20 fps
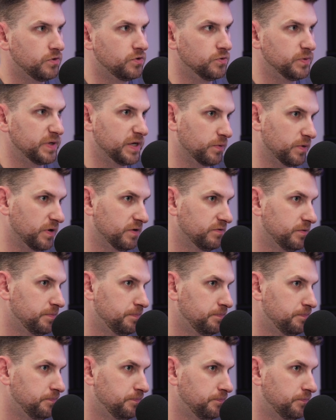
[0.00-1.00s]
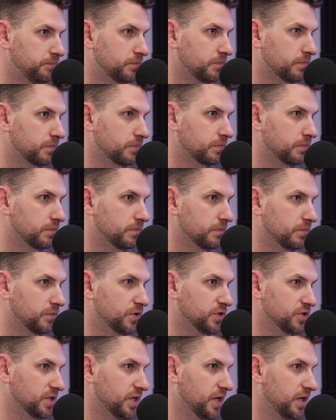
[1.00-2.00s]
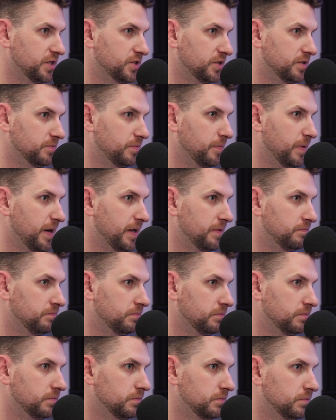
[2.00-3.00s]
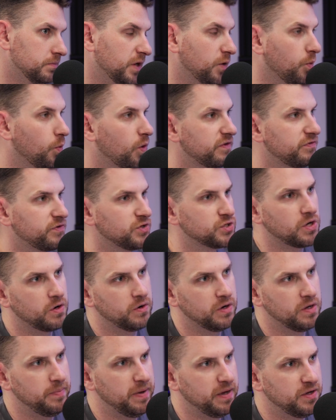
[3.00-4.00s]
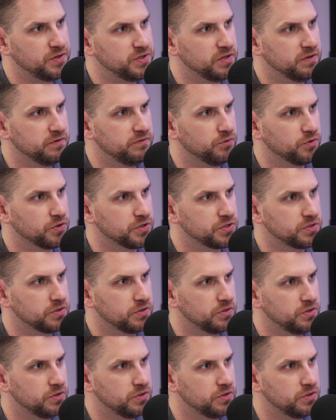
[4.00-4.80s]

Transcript: Do we get rid of them just in case they could be bad? Like what if there's already balance in the Force?